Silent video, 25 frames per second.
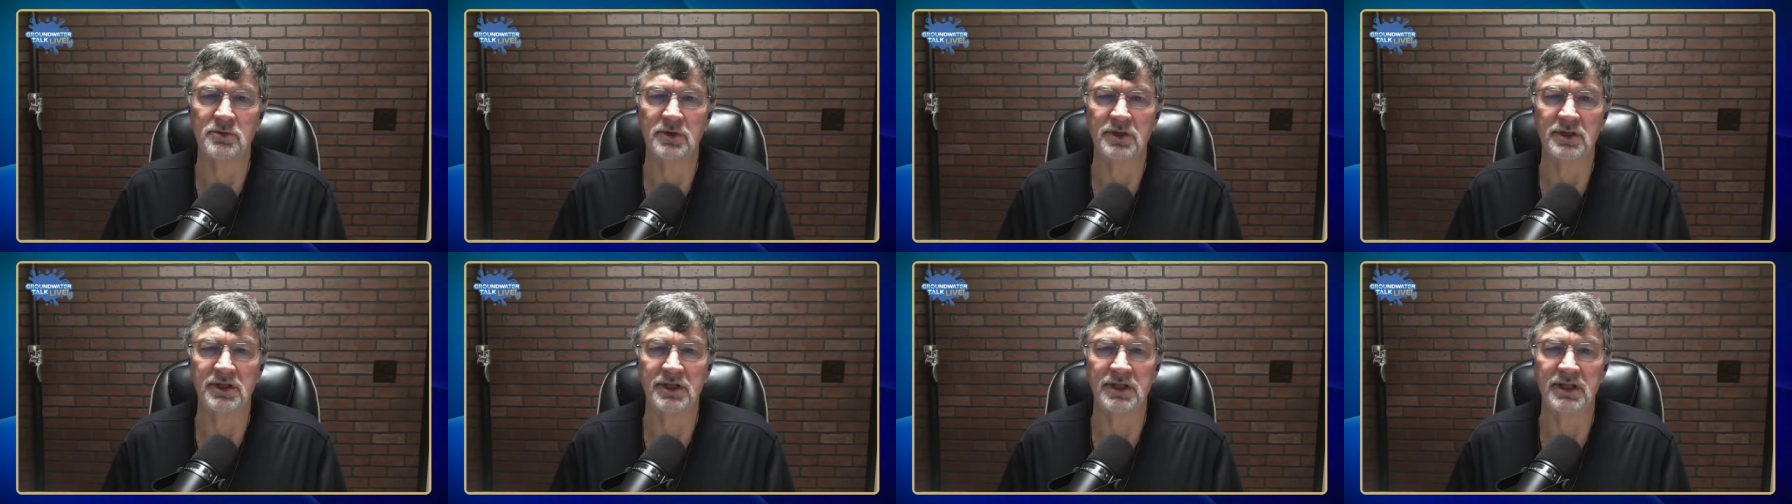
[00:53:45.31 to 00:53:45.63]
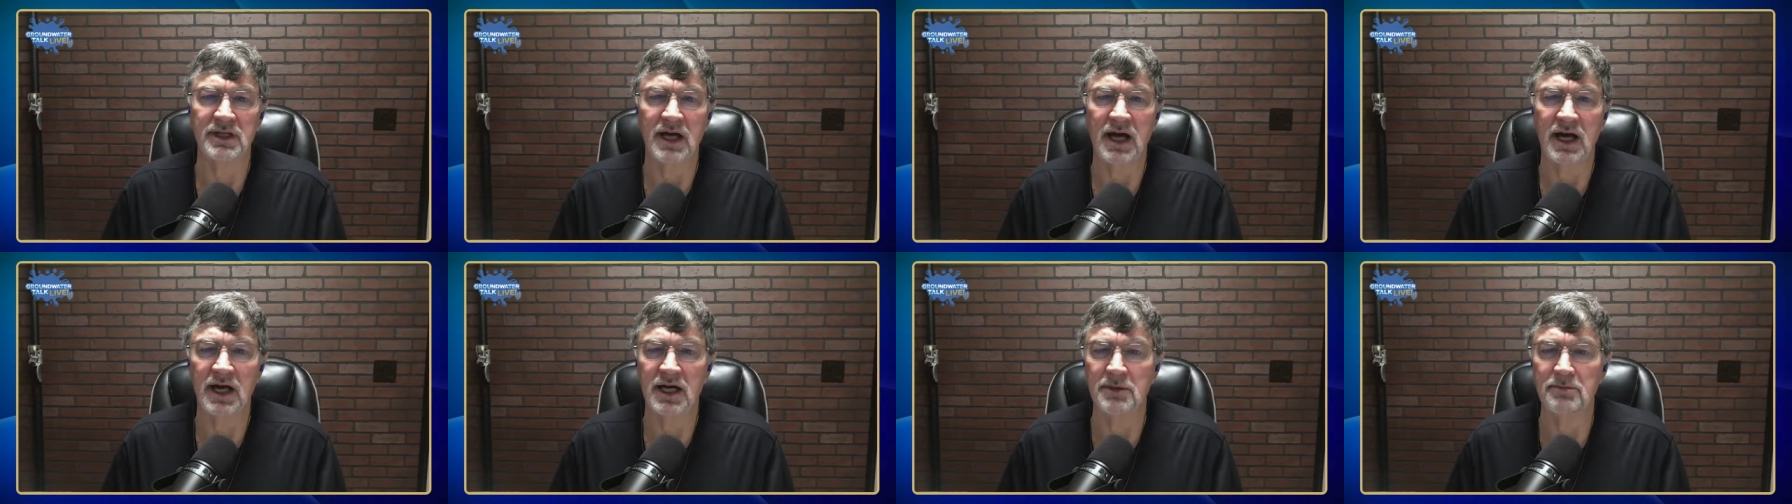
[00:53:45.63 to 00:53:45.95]
and
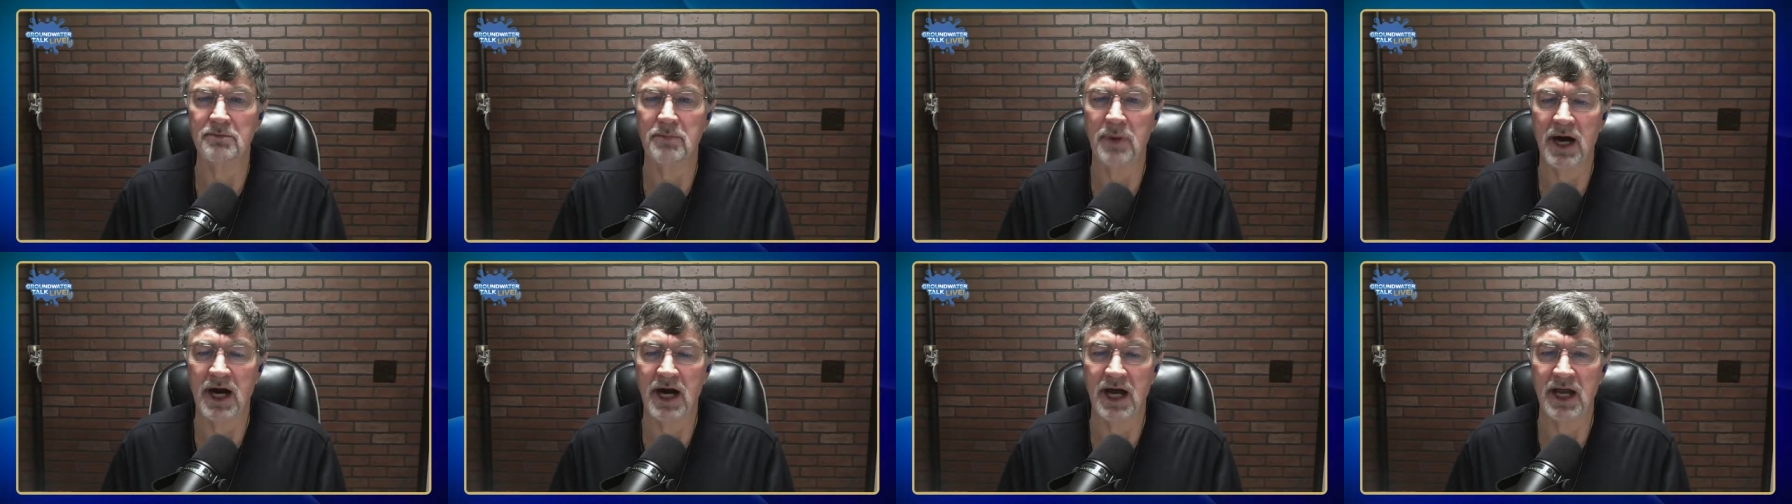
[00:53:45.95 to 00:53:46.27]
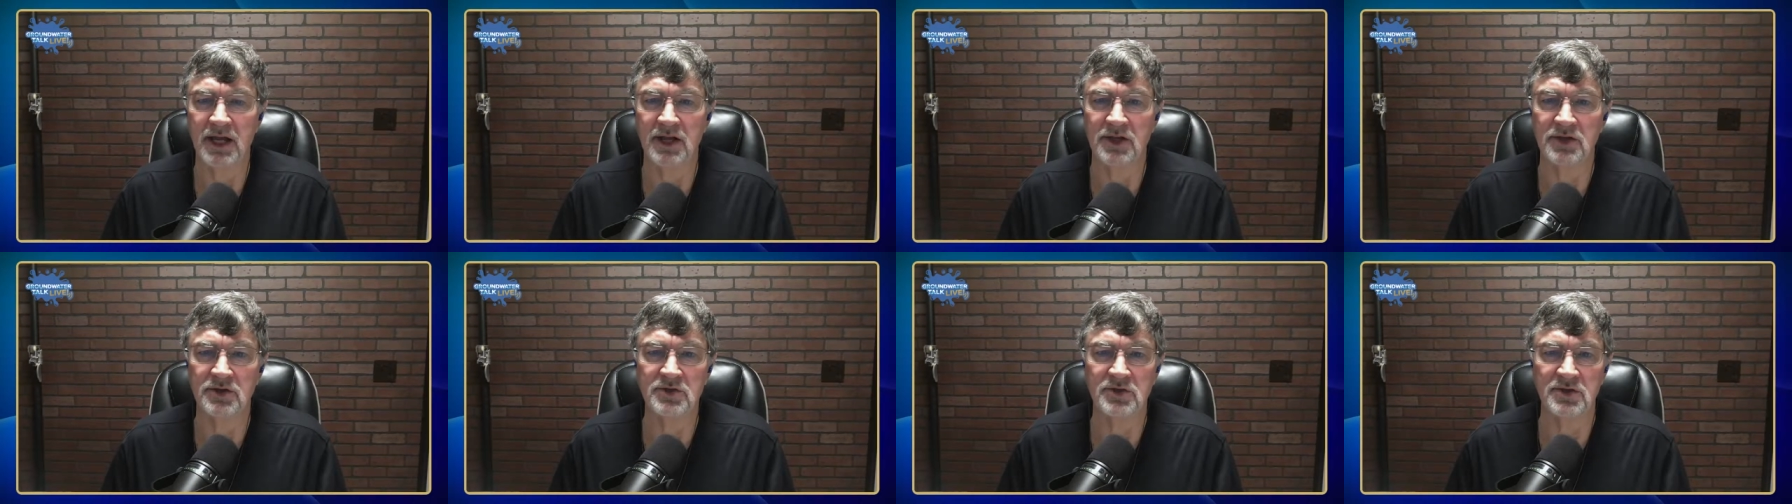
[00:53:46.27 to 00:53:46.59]
it's really
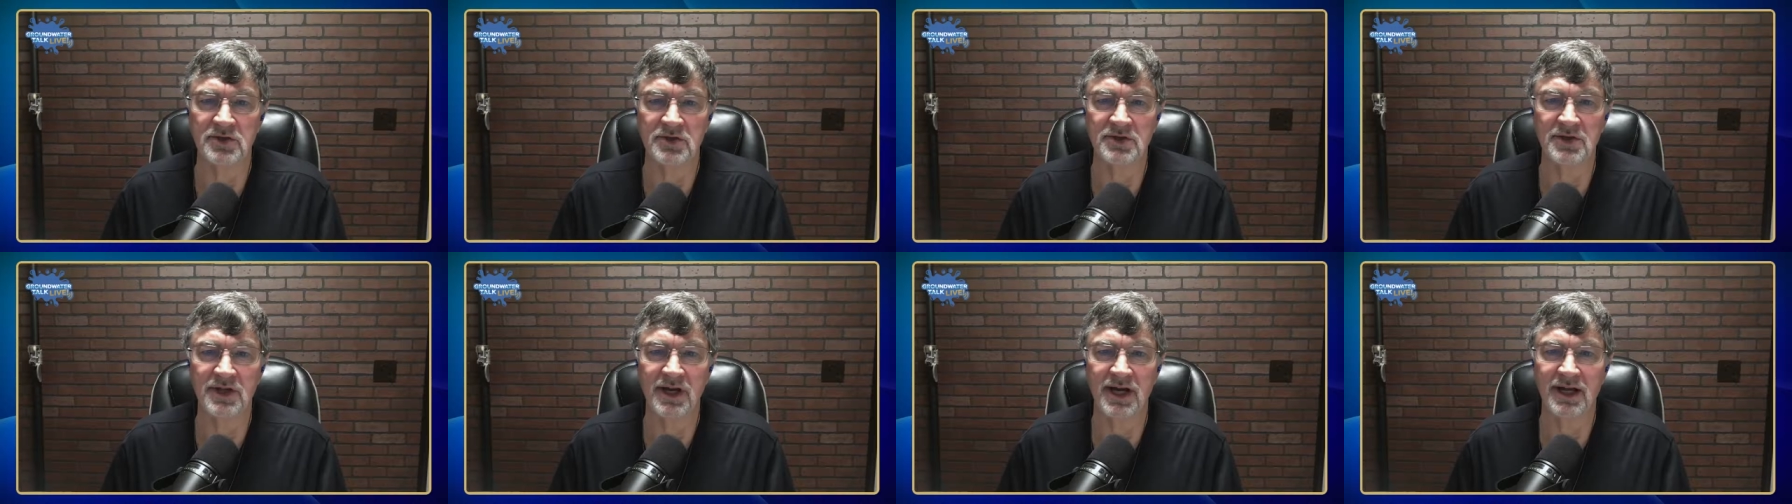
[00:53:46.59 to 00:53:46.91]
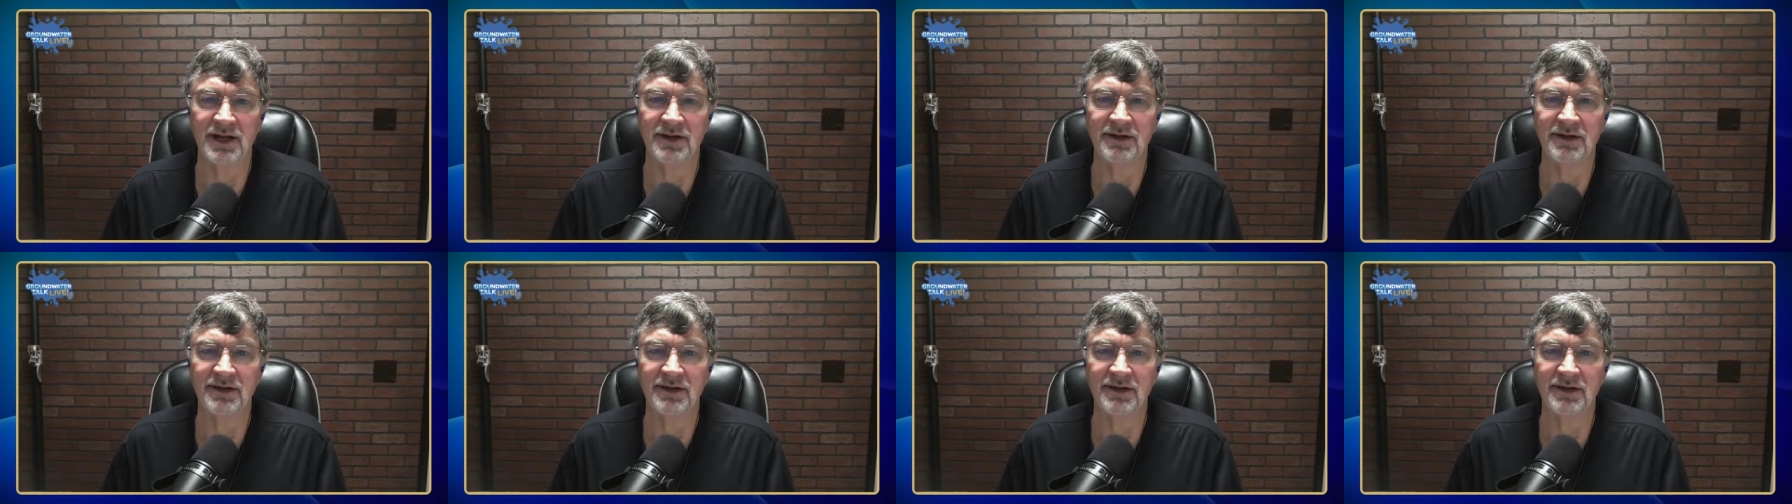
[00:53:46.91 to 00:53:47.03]
unbiased.